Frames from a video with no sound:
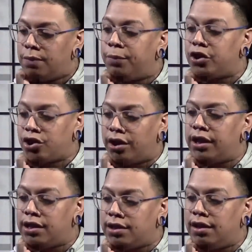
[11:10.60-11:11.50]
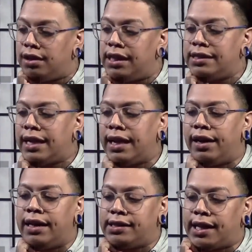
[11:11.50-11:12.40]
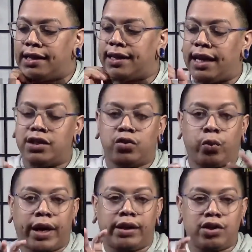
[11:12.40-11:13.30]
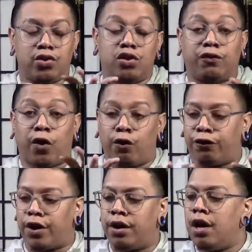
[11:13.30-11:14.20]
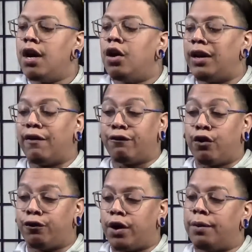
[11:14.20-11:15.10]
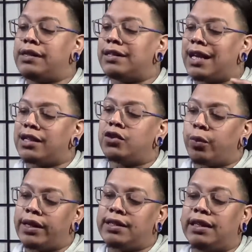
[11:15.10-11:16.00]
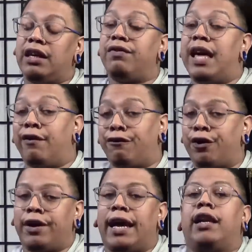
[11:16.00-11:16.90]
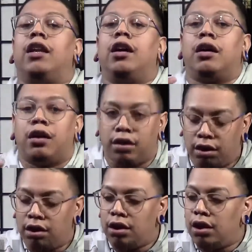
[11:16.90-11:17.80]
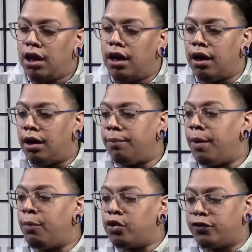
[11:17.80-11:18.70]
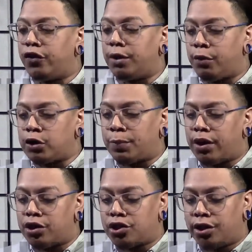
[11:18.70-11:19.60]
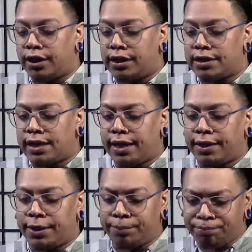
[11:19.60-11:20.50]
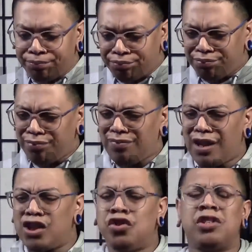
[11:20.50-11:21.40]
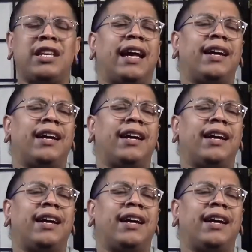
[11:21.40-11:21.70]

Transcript: But shearling is good. It's like a it's like a nice way to use faux fur. Or not faux fur. It's a nice way to give that fur like look. Um, most for the most part, shearling is like um it's usually like